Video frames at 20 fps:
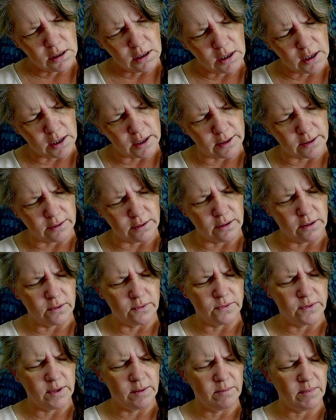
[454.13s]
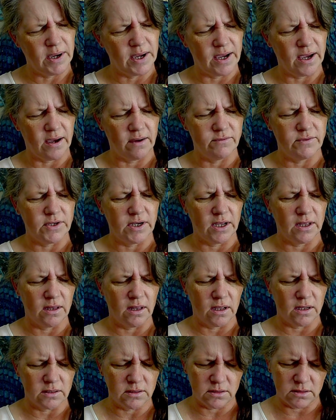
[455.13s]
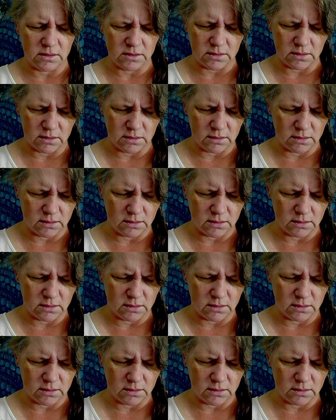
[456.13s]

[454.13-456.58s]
I don't know. They might have dialots.